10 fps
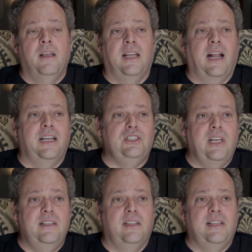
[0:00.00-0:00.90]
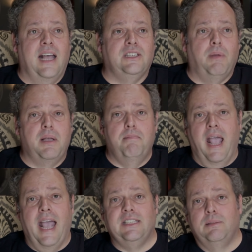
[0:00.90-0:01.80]
Can I say that that's my
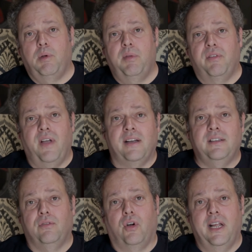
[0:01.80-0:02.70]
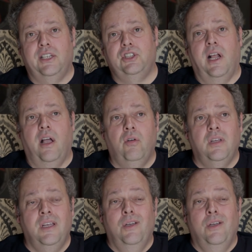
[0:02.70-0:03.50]
maximum effective range now?